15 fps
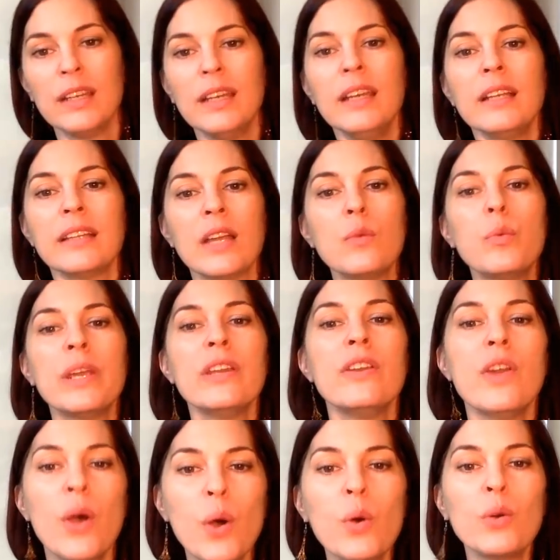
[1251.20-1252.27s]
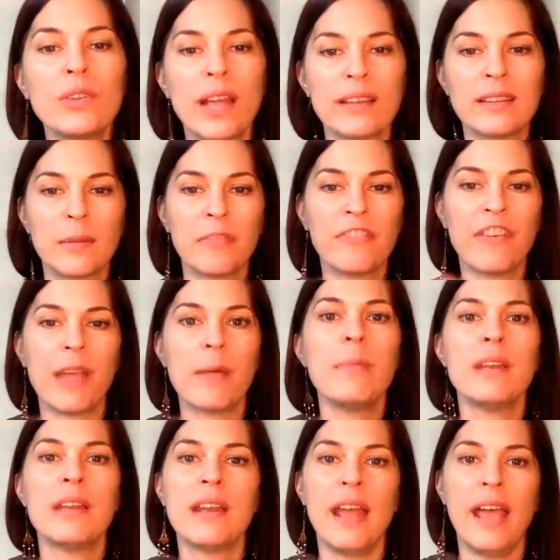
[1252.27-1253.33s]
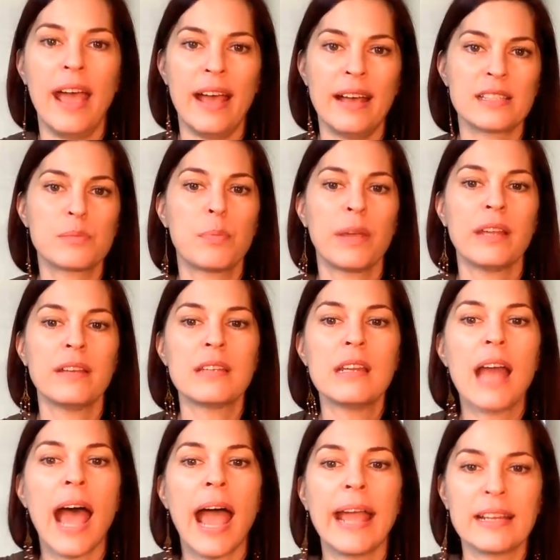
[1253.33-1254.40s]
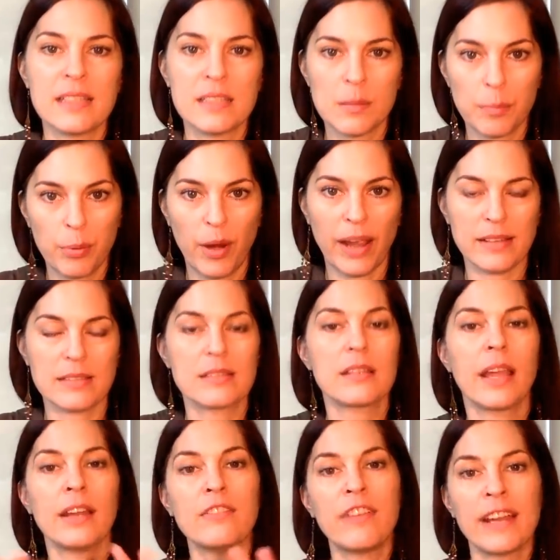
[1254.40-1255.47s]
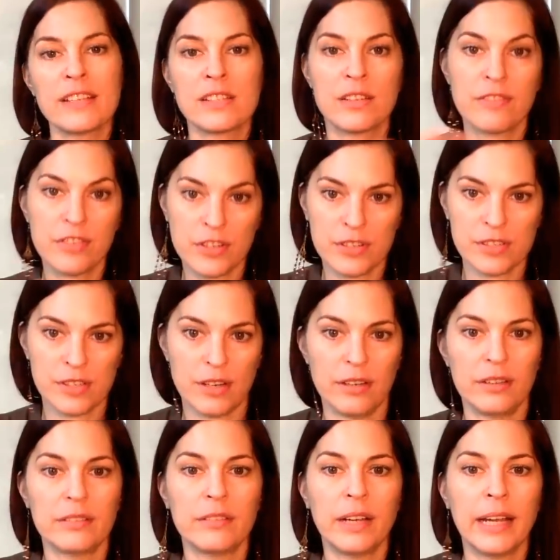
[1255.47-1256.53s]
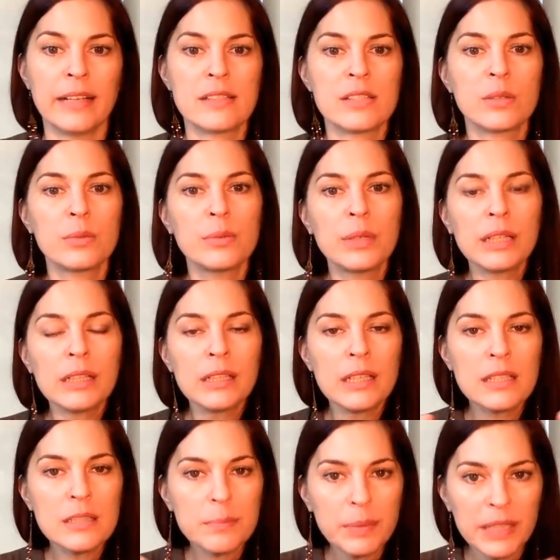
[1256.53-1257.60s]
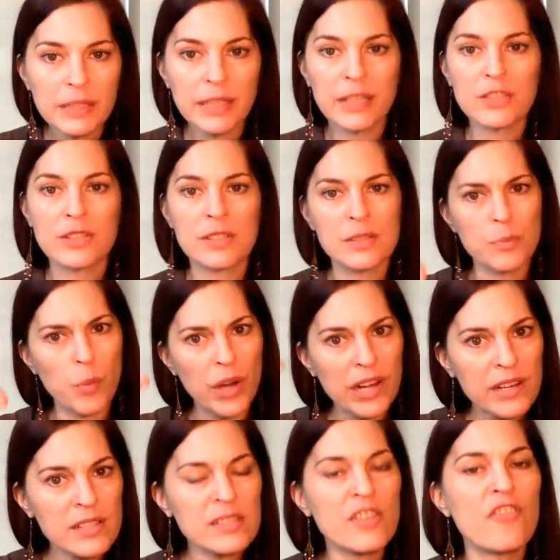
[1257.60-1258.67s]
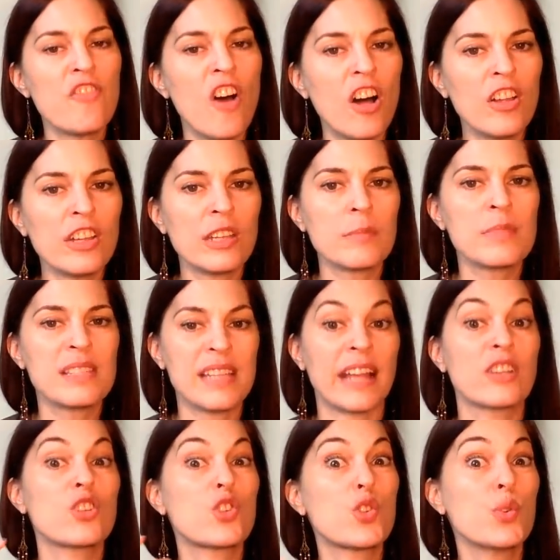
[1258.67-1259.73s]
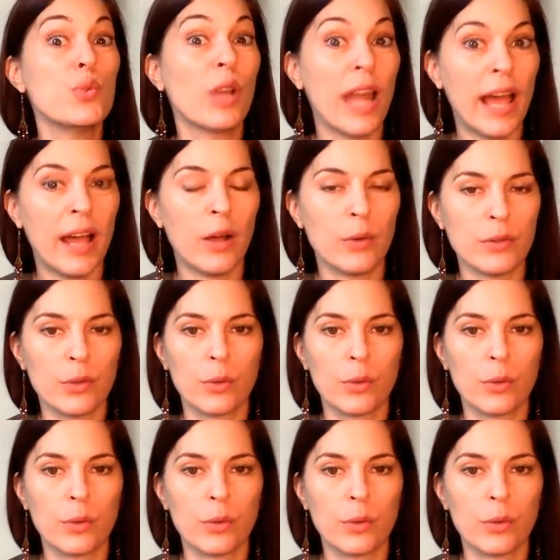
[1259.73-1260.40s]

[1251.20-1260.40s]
then we know that the feminine has been denied and suppressed, and vice versa, right? So we really need to pay attention is where is the volume set too loud or